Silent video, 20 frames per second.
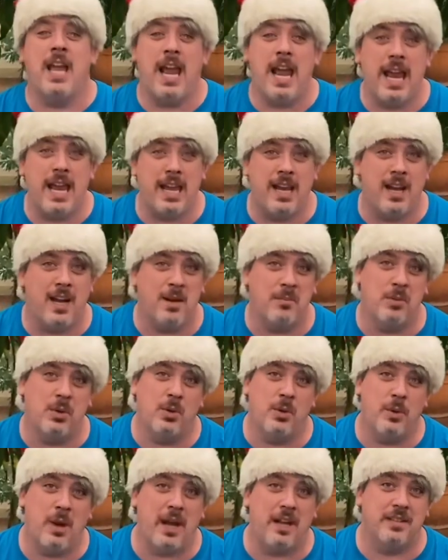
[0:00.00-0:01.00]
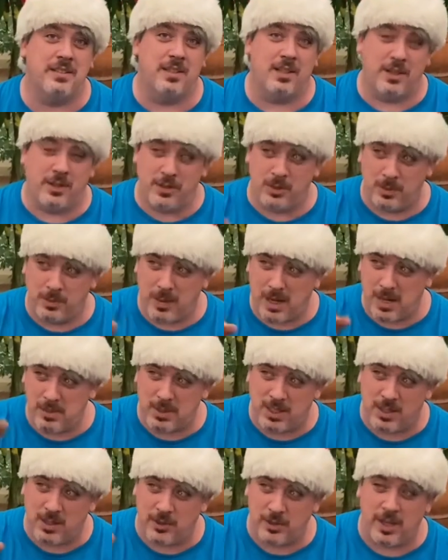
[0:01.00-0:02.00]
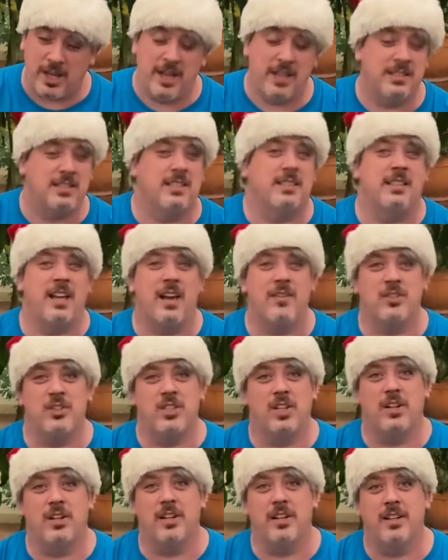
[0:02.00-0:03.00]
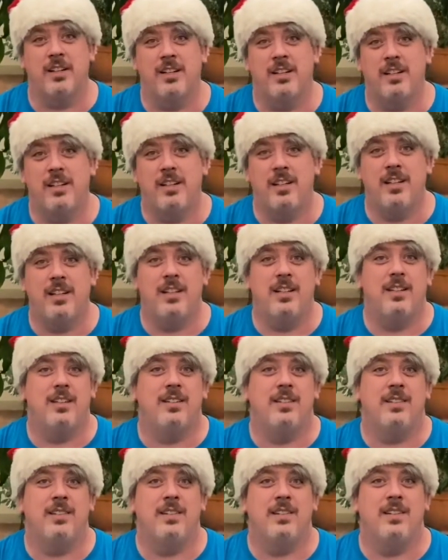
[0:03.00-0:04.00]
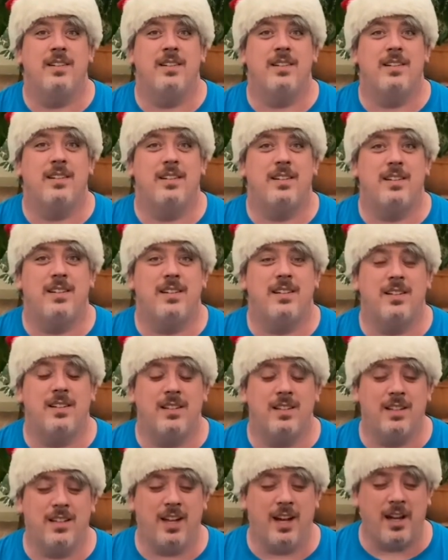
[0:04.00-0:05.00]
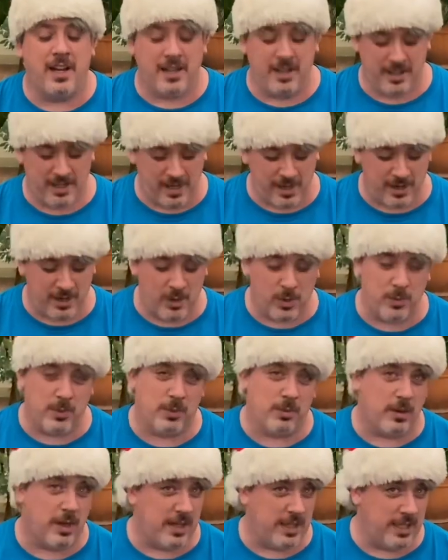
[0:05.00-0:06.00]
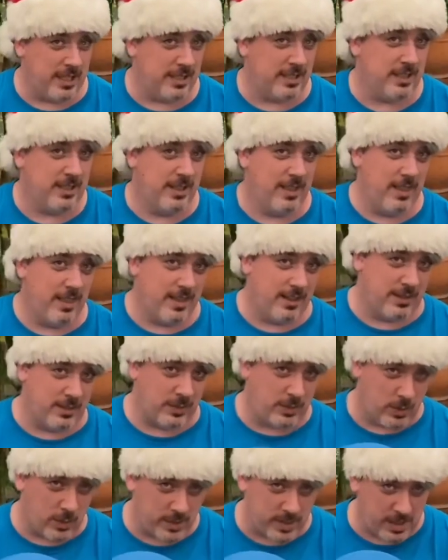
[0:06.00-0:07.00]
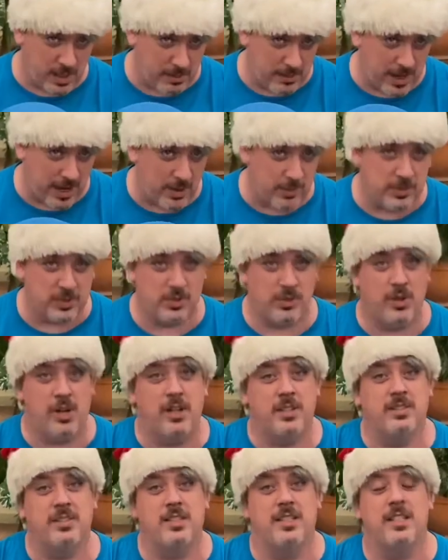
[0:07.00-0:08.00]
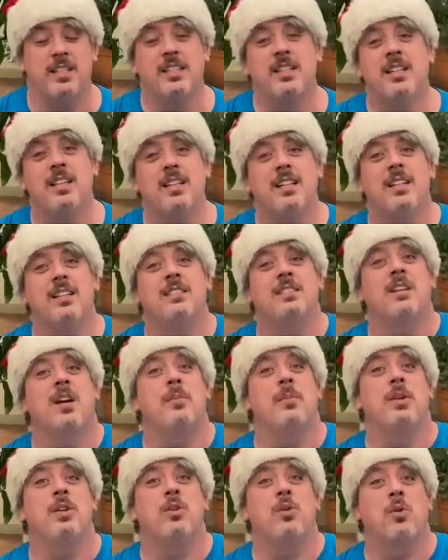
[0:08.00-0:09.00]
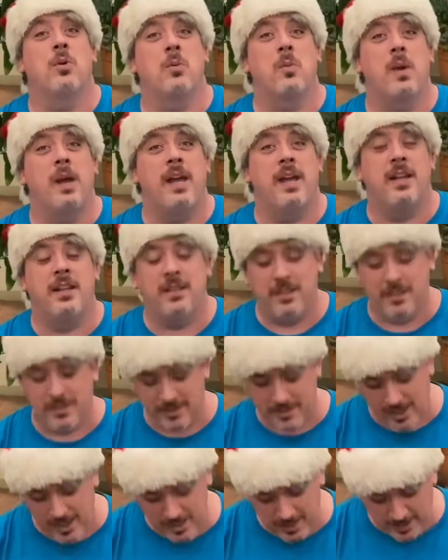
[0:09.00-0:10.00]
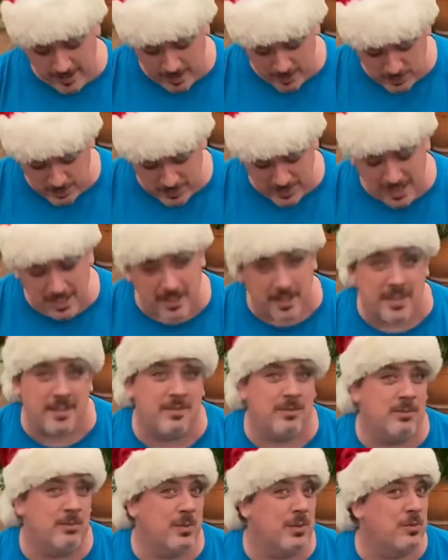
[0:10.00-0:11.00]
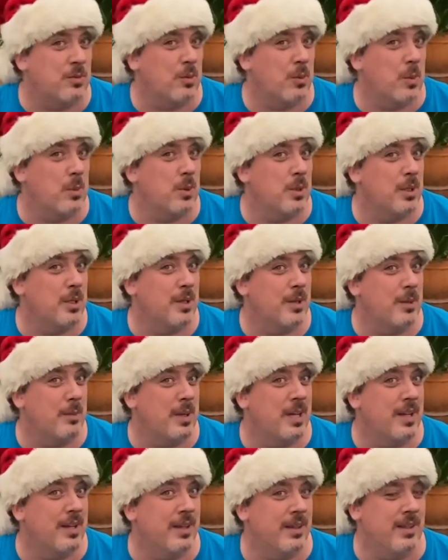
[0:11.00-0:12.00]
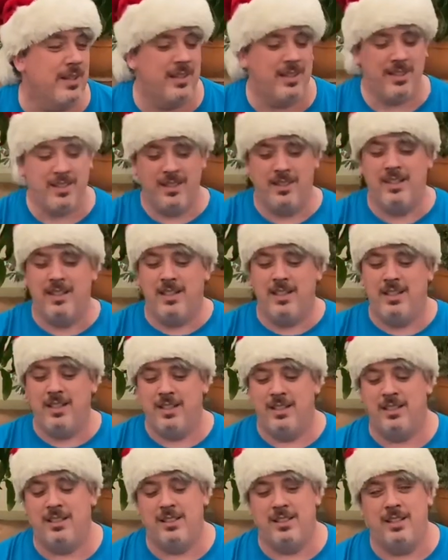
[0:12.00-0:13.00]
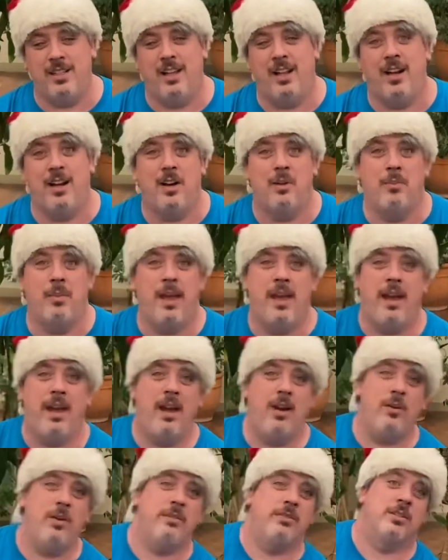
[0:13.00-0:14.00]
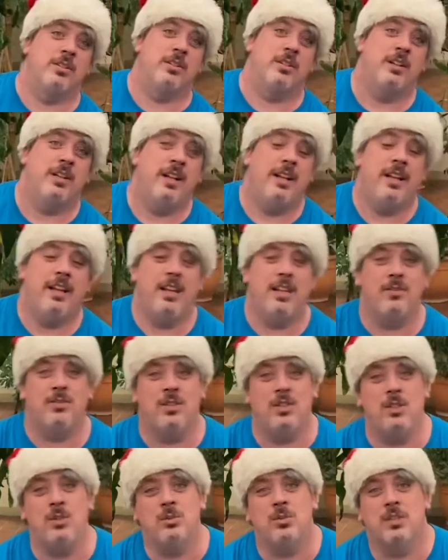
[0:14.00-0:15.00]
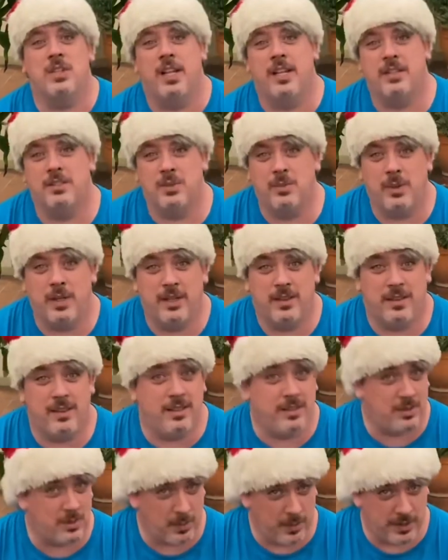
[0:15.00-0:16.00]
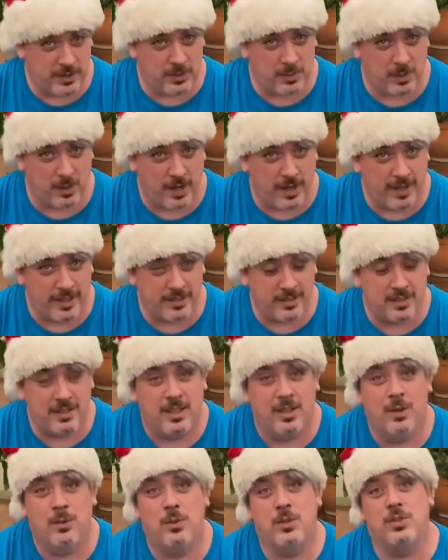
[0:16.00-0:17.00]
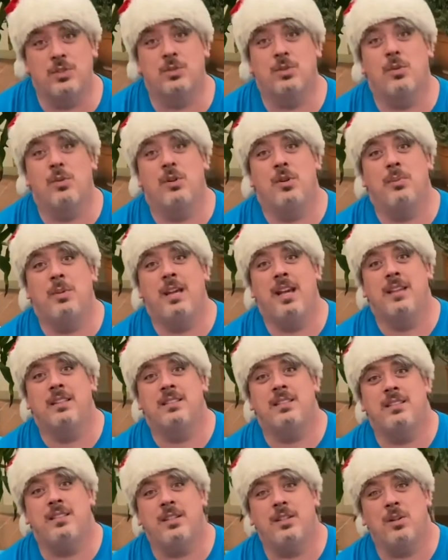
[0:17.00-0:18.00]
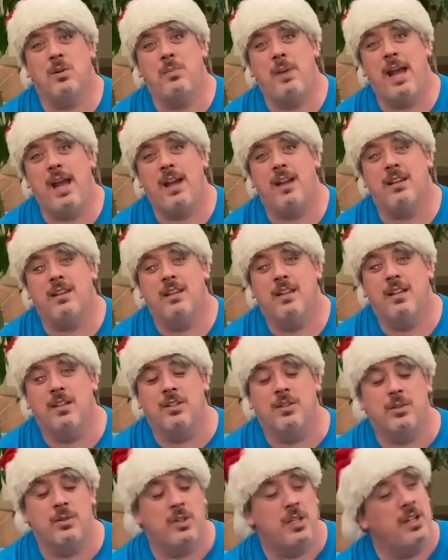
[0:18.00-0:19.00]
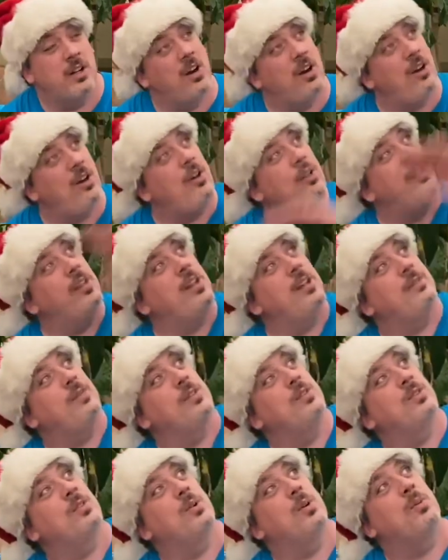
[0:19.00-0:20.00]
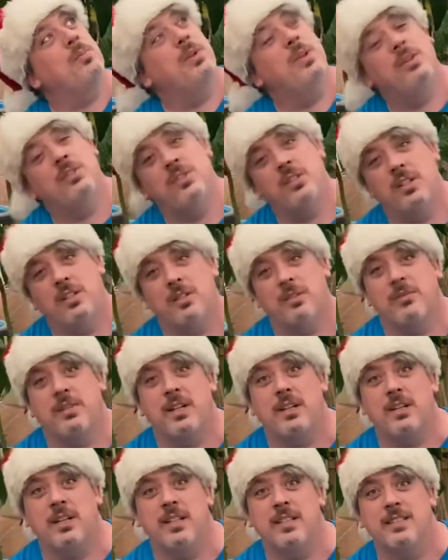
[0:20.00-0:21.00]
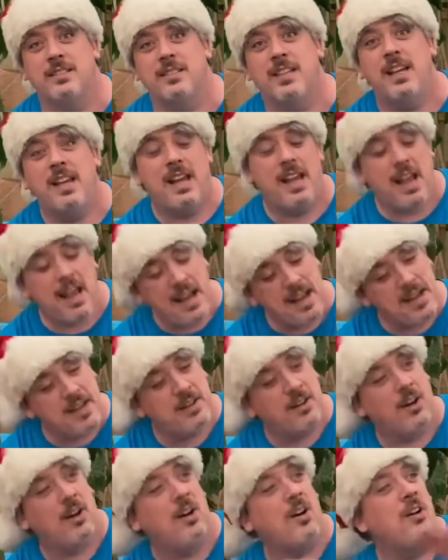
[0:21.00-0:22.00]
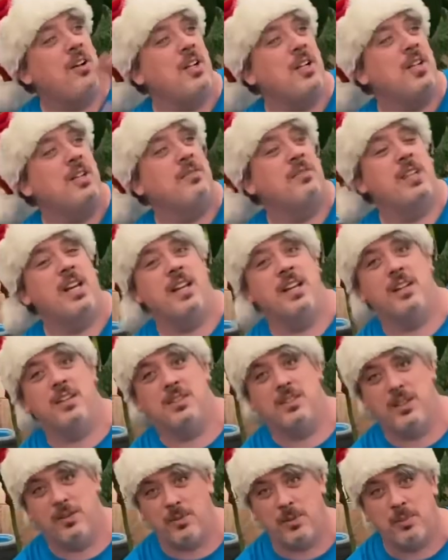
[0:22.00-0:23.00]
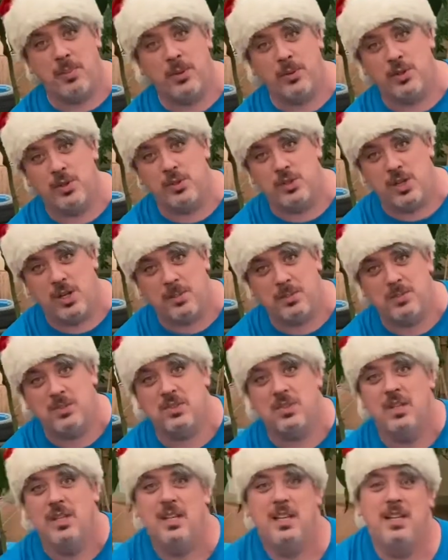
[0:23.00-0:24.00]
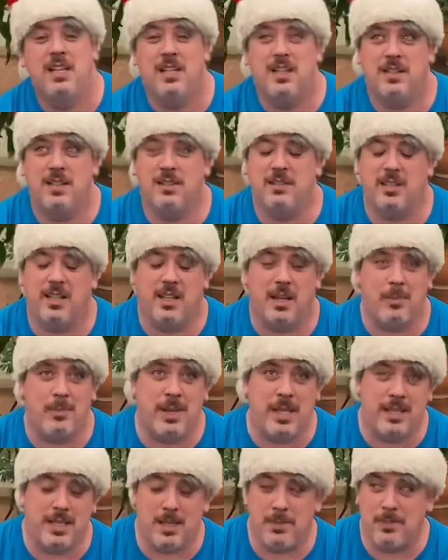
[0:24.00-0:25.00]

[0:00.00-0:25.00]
Cam, who has the little Baby Yoda as his avatar. Baby Yoda in a tux. I, I hope you're ready. This fourteen pound monstrosity is coming your way. Diana and I will sign it before we put it in the mail. Woo! Um, however, if you would like to win this week's prize, which is going to be a sticker pack, including all the different Skorpio sticker variants and all of Diana's different poker chips. There's like a Pinkie